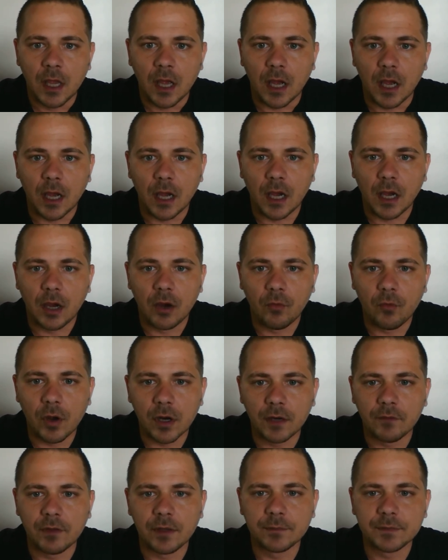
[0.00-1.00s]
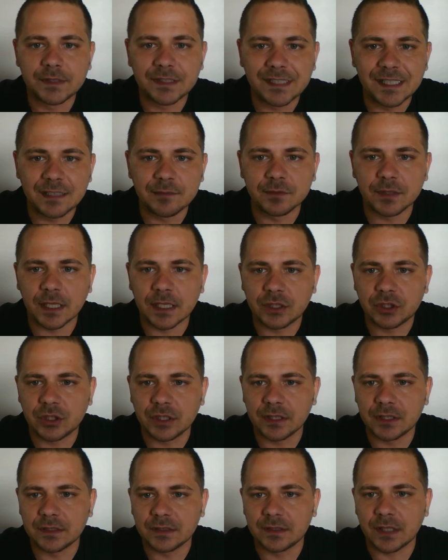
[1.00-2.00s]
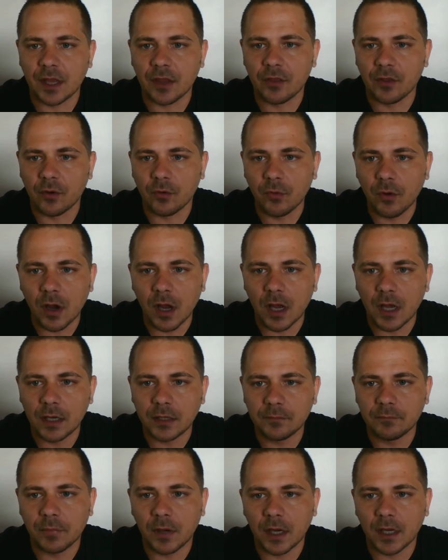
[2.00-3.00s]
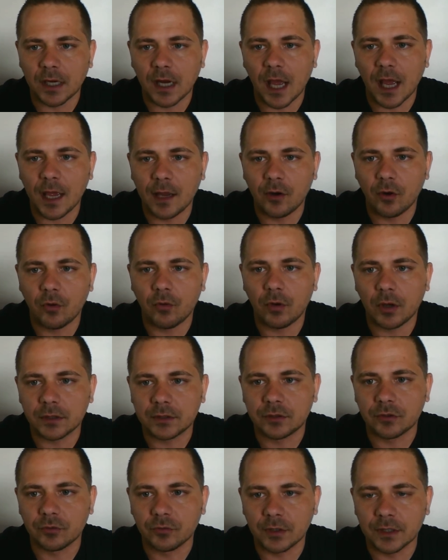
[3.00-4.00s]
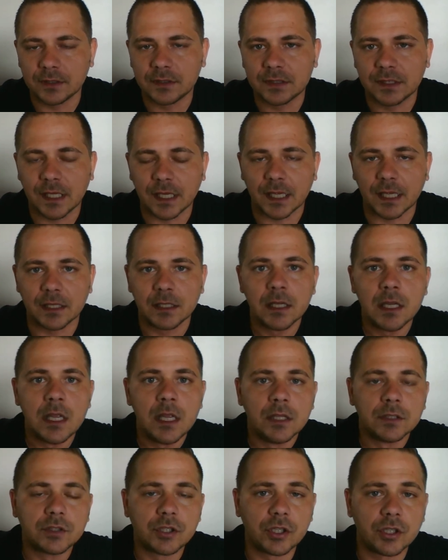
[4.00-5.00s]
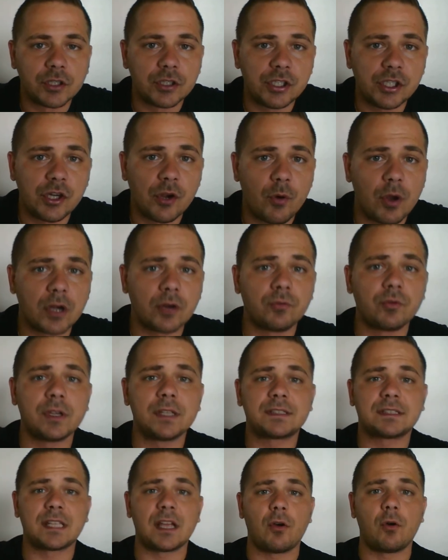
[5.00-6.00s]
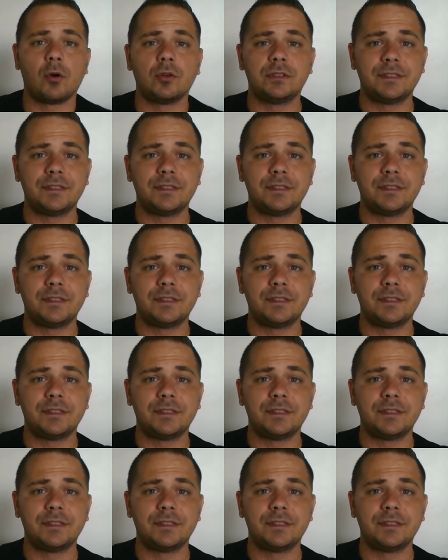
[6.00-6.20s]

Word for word: Uh, one of them seems like she is the one, but I don't want to risk it. So you, you don't want to risk the whole